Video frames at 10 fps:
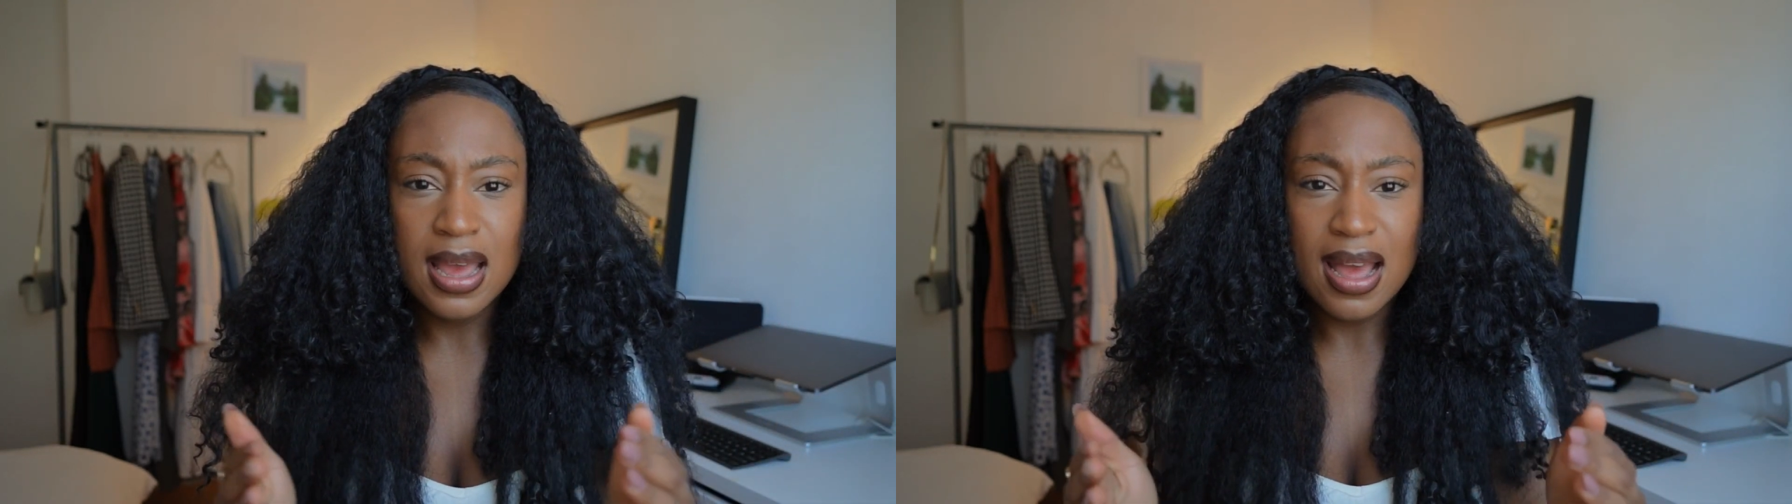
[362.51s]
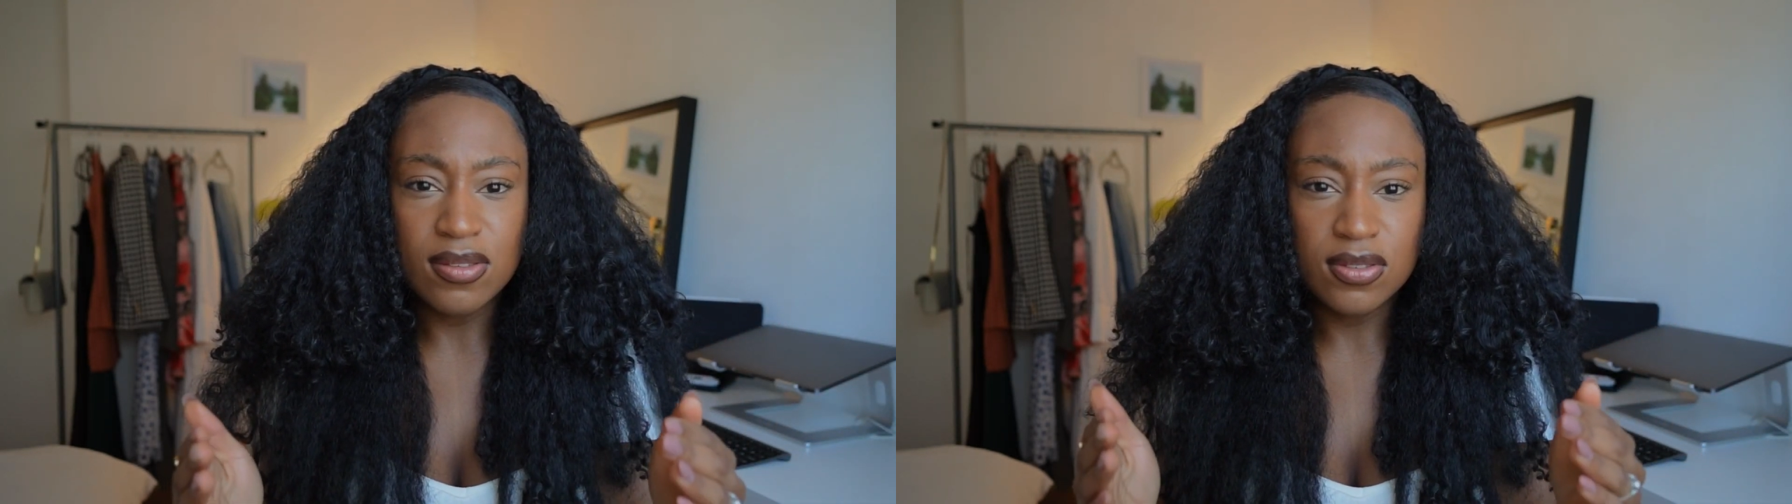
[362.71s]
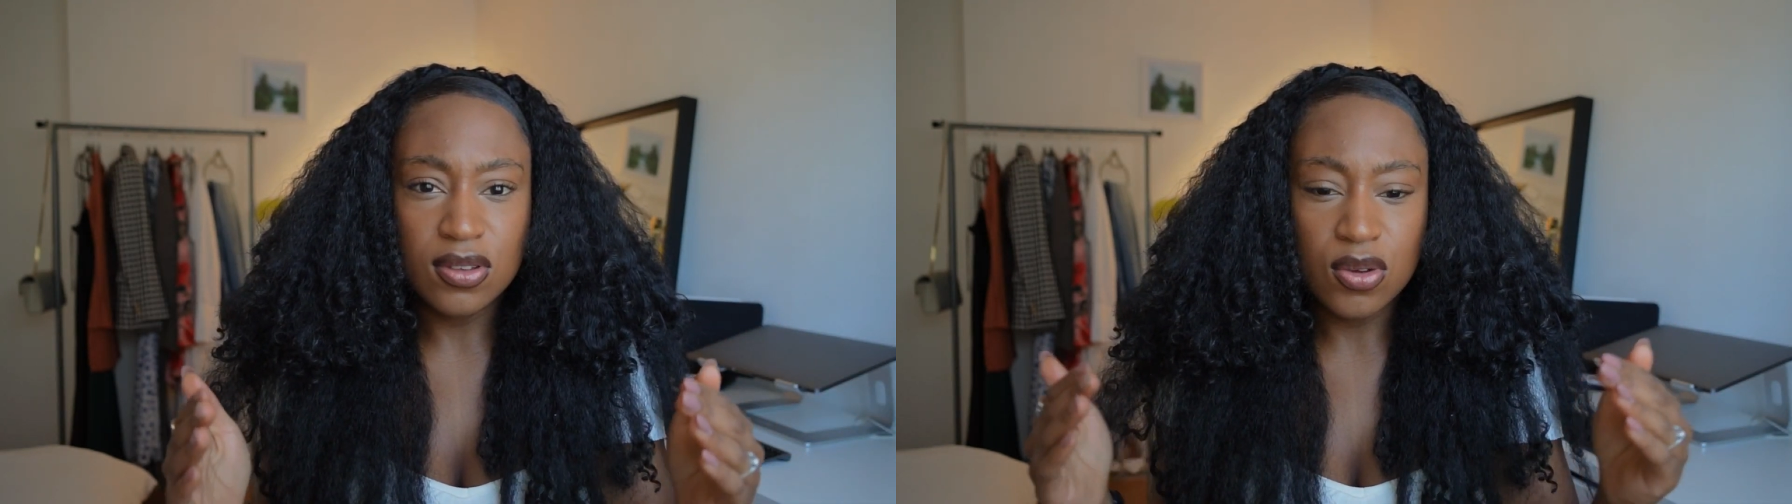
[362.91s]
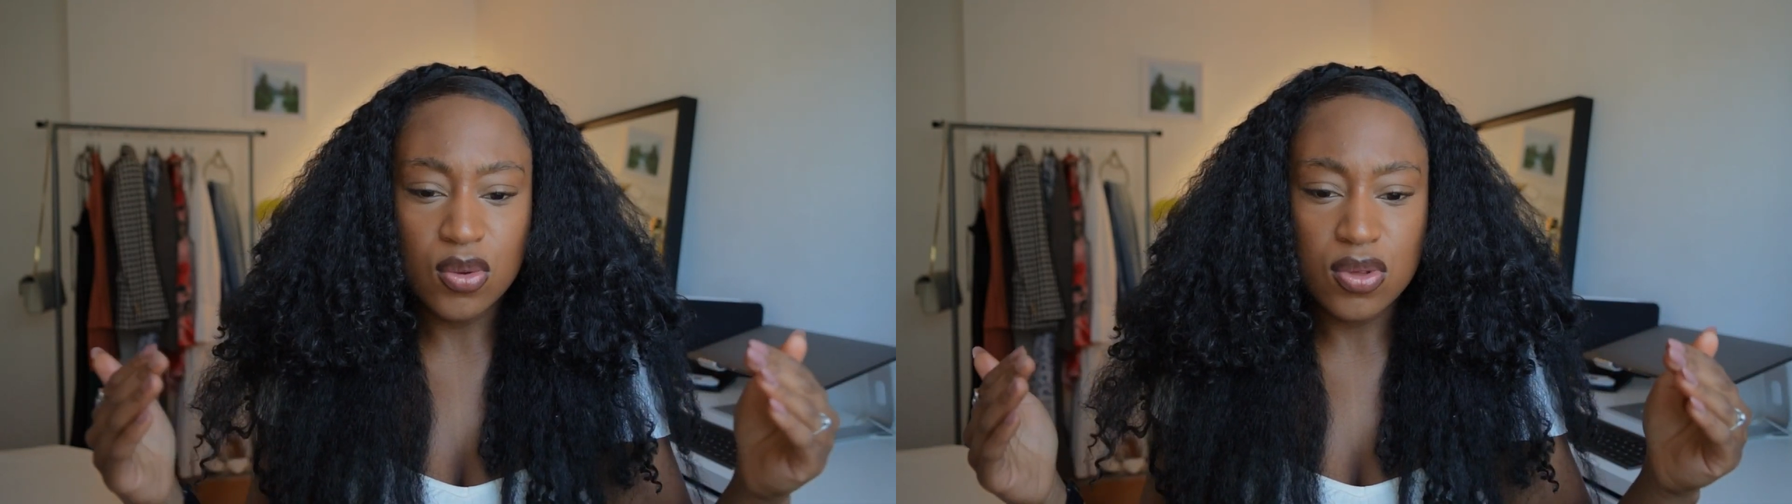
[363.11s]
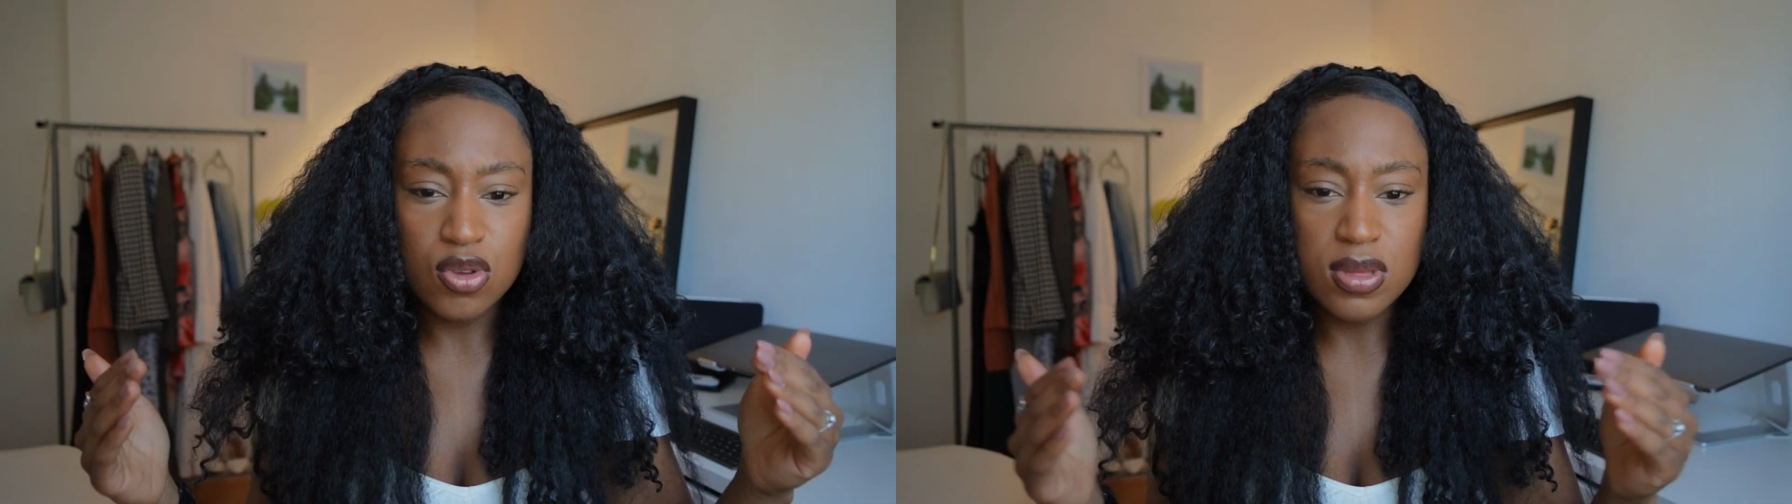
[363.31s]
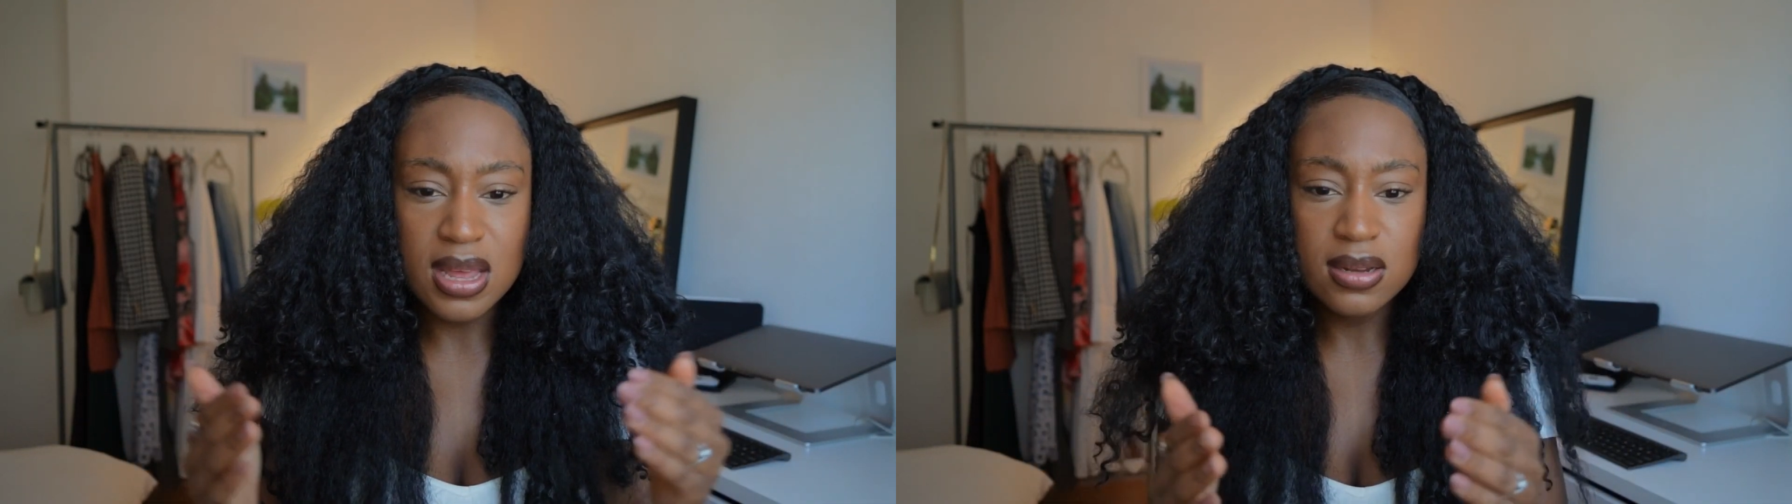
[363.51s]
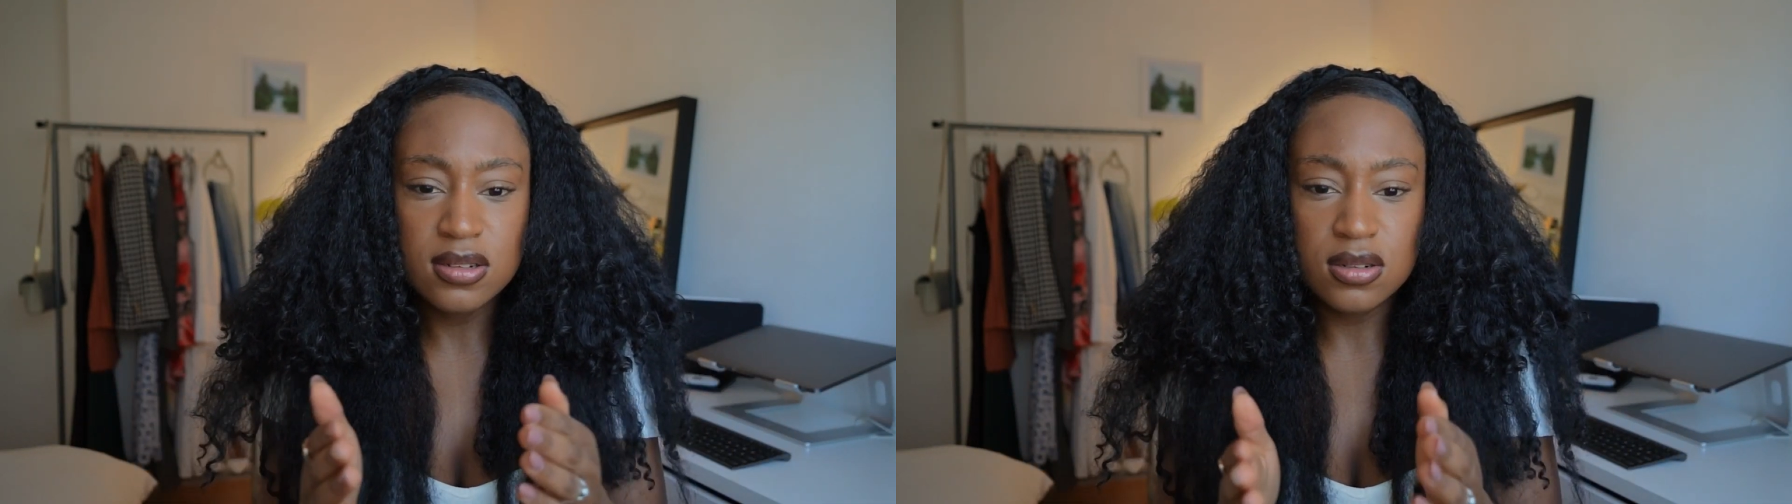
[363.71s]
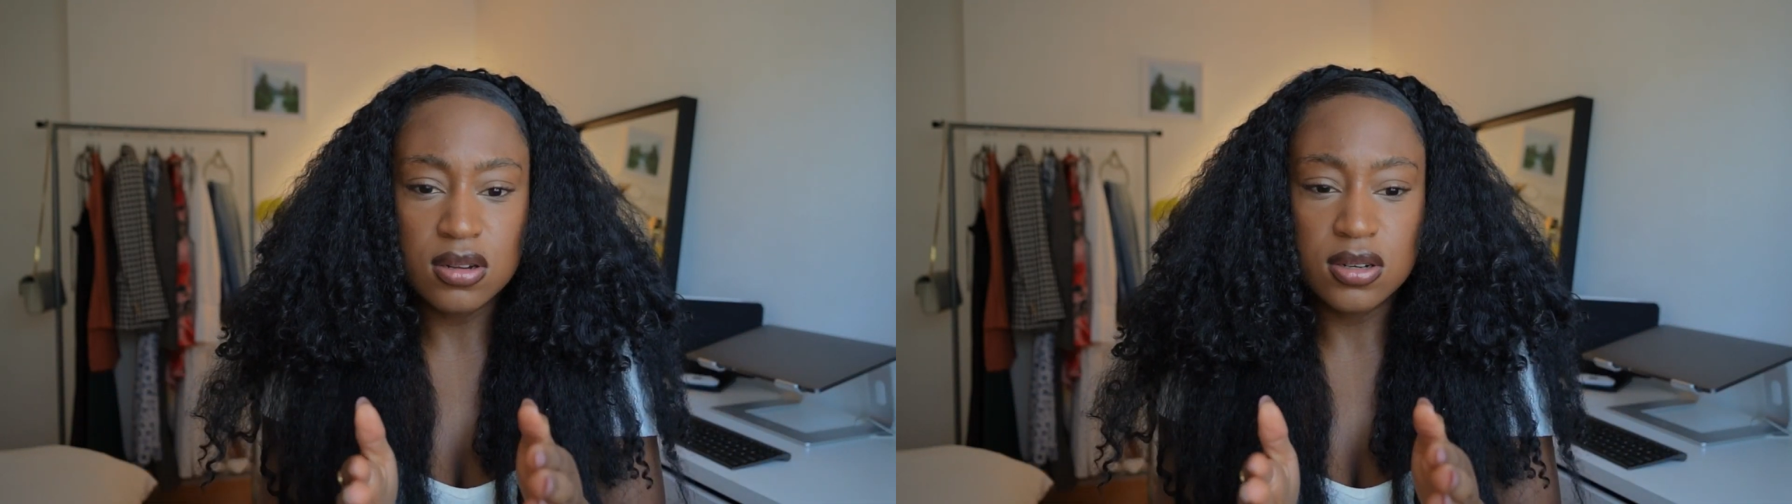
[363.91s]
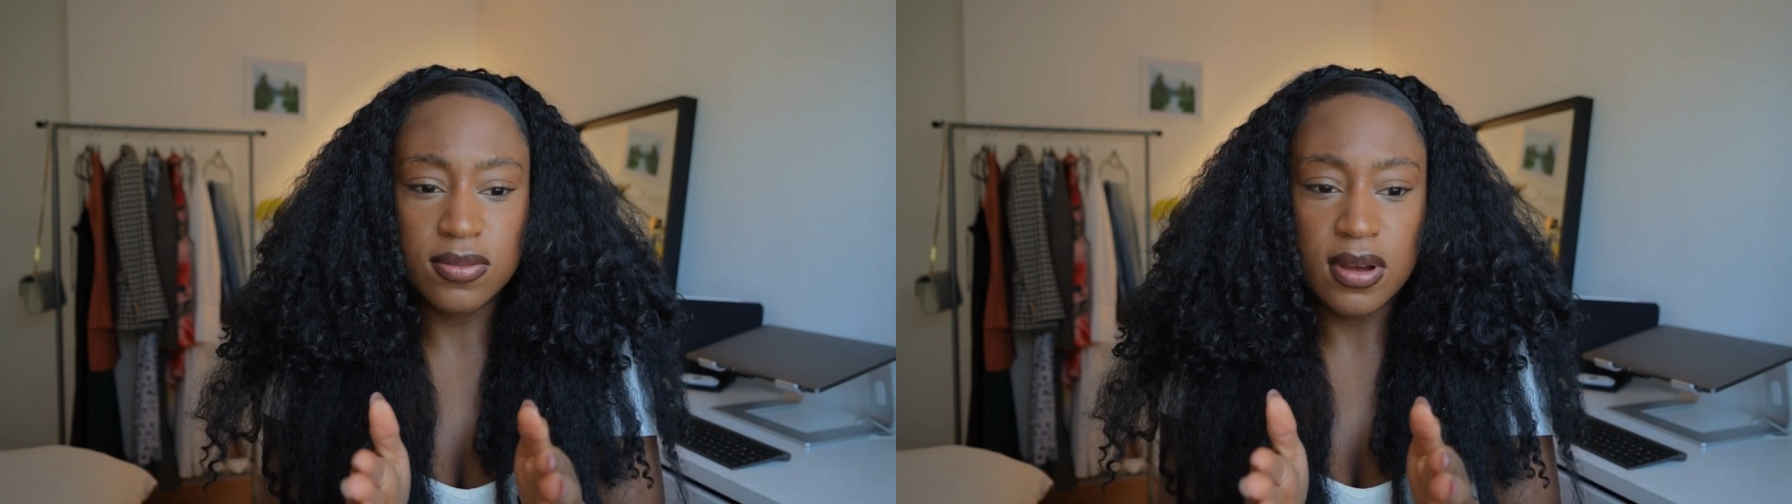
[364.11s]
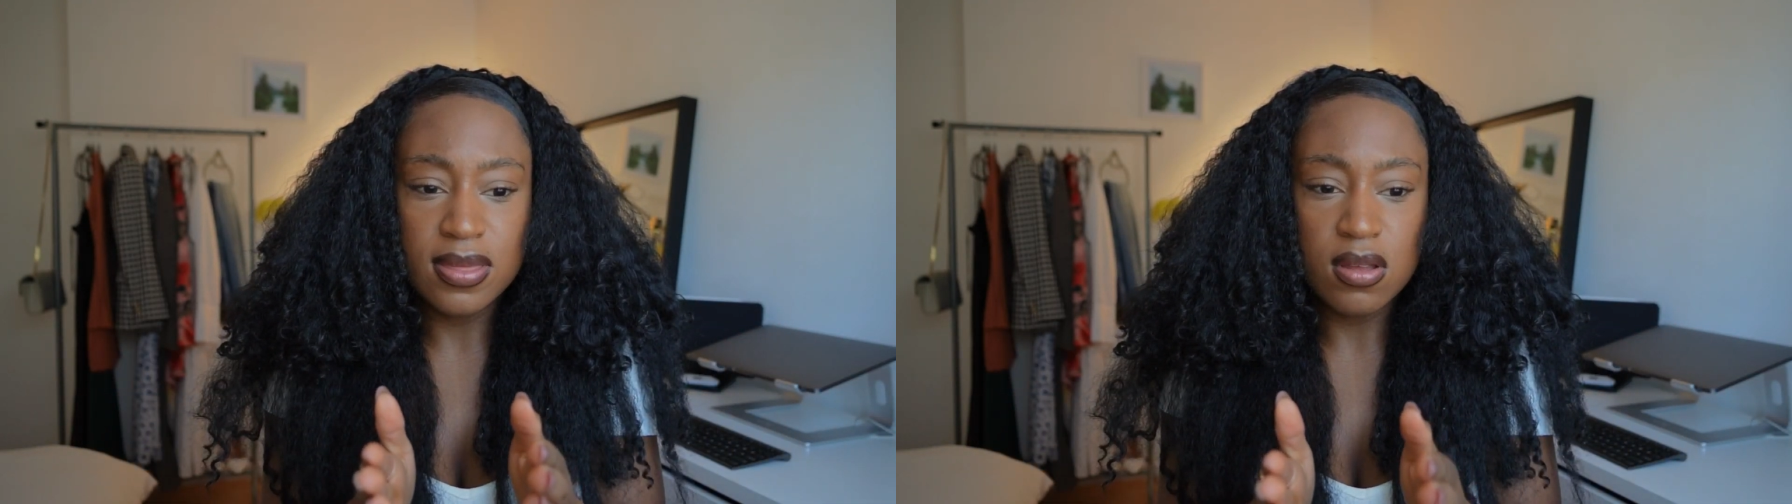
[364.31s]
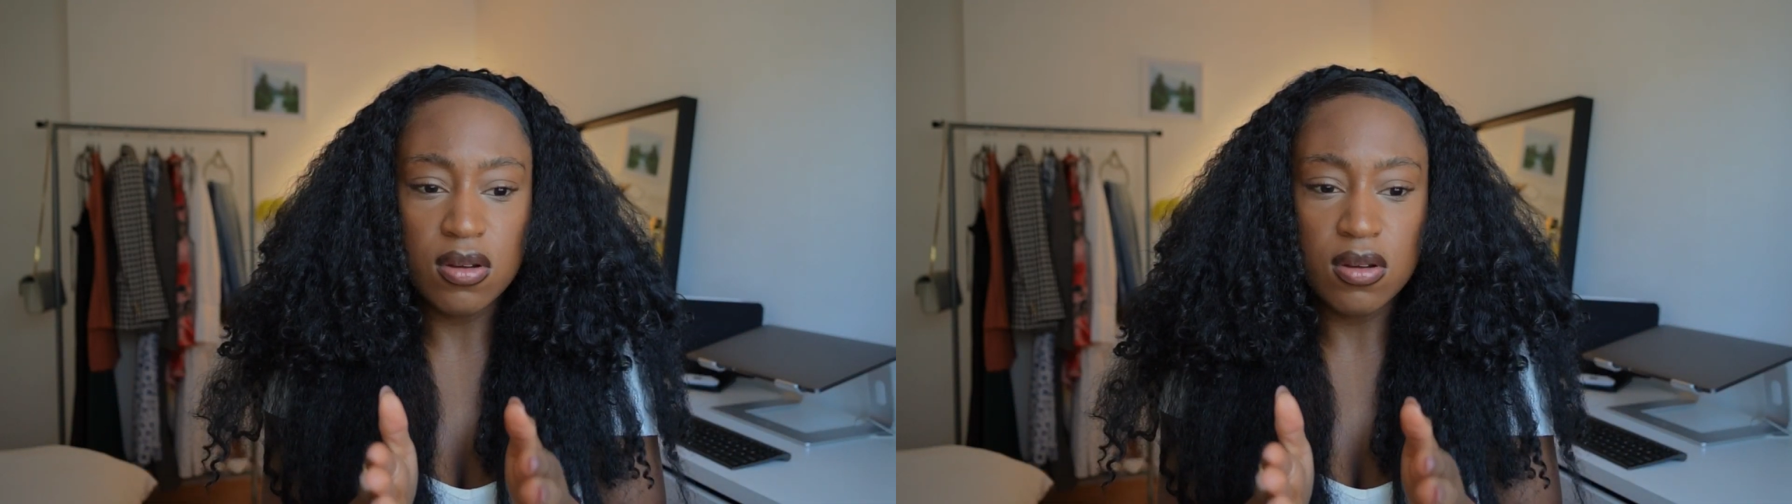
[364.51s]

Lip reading: And so you then start to find there